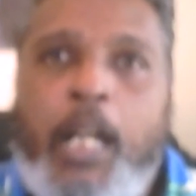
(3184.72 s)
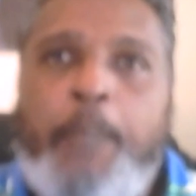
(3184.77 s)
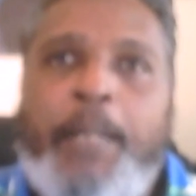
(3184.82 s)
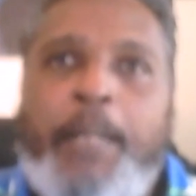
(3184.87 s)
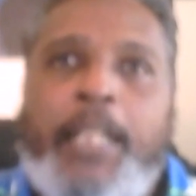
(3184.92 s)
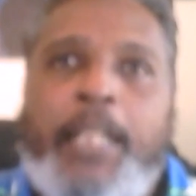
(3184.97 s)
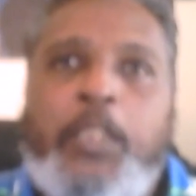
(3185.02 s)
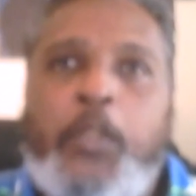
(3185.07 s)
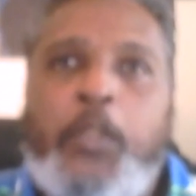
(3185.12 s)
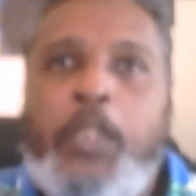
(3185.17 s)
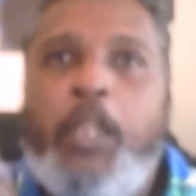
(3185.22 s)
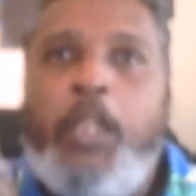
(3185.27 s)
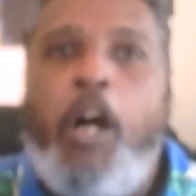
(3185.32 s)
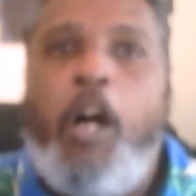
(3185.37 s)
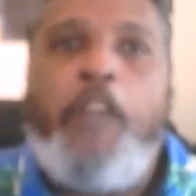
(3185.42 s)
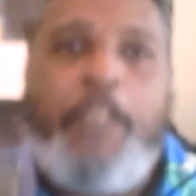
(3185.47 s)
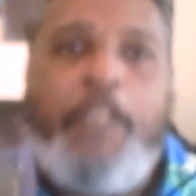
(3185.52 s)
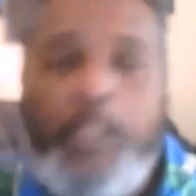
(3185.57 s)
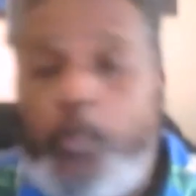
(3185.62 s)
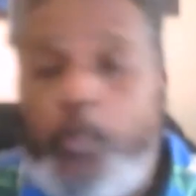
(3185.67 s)
by doing all
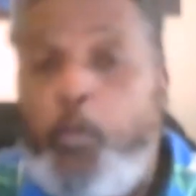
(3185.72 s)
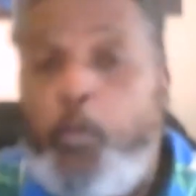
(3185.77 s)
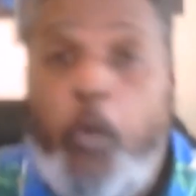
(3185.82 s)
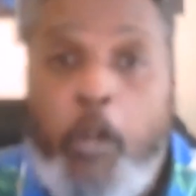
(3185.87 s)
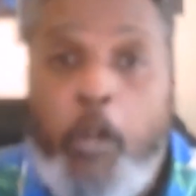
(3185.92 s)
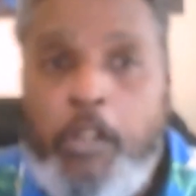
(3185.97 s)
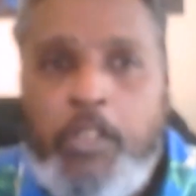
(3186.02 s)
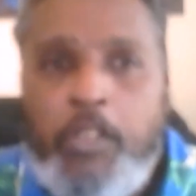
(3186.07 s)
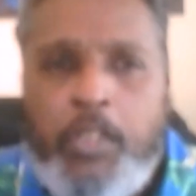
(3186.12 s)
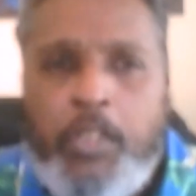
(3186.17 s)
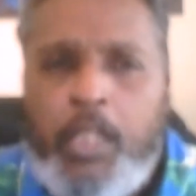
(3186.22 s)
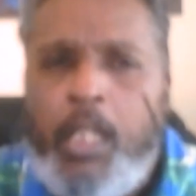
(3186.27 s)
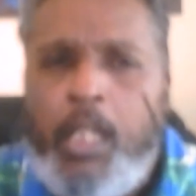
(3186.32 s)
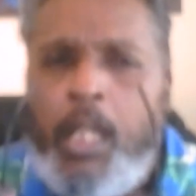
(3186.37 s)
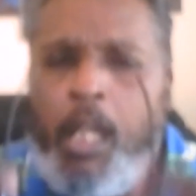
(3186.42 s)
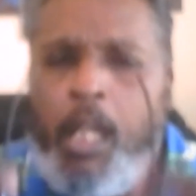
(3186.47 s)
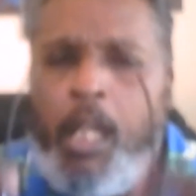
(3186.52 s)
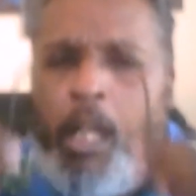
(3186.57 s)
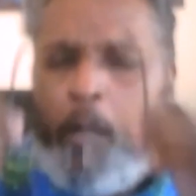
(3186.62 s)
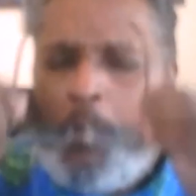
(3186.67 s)
these works
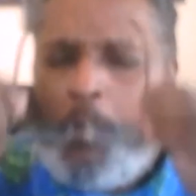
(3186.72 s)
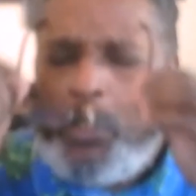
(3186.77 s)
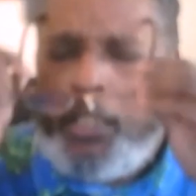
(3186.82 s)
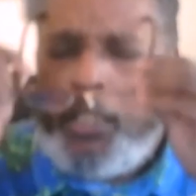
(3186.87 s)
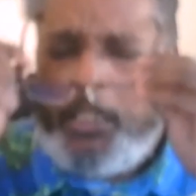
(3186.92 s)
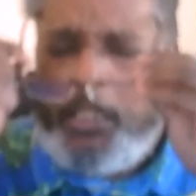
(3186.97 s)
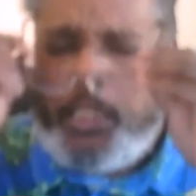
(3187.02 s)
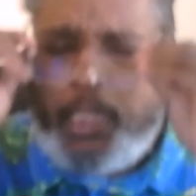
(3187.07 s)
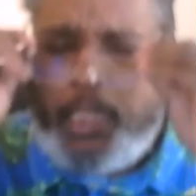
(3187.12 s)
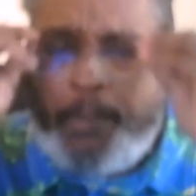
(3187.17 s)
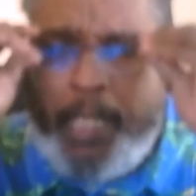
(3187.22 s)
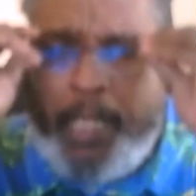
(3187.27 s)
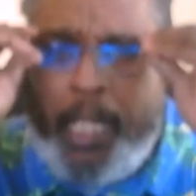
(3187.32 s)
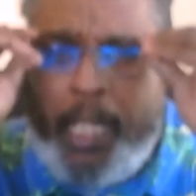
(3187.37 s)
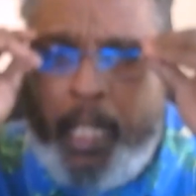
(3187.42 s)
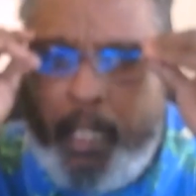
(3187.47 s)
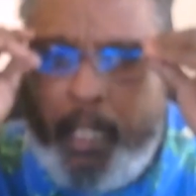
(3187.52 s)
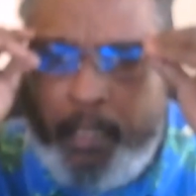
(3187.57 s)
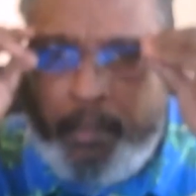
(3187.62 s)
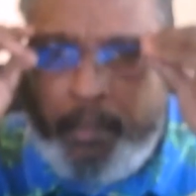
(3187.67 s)
was going to
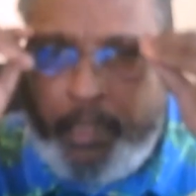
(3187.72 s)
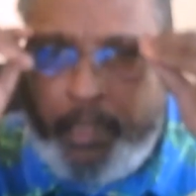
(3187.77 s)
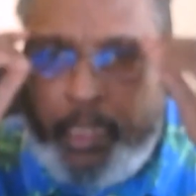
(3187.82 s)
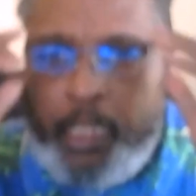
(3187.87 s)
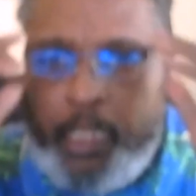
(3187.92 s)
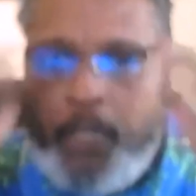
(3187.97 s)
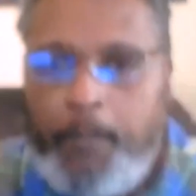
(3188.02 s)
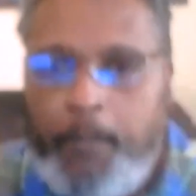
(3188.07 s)
somehow, you know,